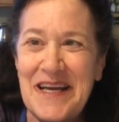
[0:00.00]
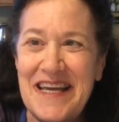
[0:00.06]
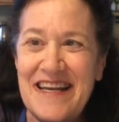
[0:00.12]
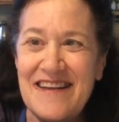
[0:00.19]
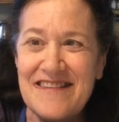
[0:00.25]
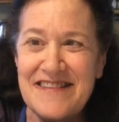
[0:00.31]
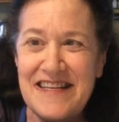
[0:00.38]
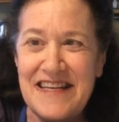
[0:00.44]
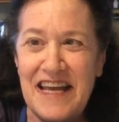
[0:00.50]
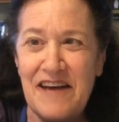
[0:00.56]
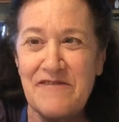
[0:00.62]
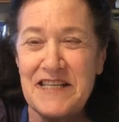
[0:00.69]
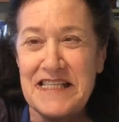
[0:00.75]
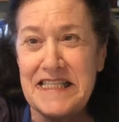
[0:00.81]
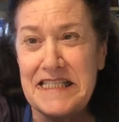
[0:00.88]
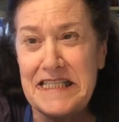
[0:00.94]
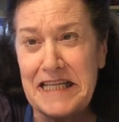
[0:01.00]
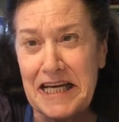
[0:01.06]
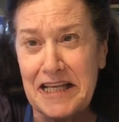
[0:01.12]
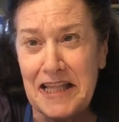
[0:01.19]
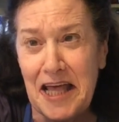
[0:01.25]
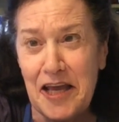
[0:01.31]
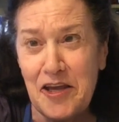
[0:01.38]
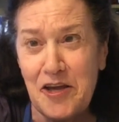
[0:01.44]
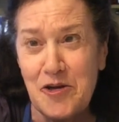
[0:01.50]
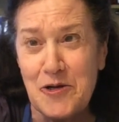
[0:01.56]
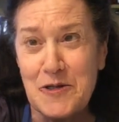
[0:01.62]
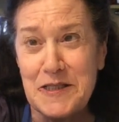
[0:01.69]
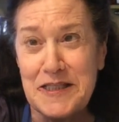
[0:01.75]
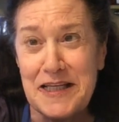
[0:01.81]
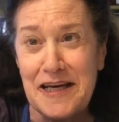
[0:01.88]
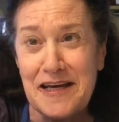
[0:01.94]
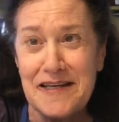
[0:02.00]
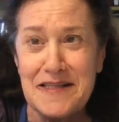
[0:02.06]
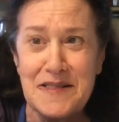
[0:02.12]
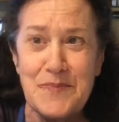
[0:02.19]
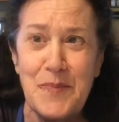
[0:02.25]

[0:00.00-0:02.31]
He doesn't have a stick like yours does,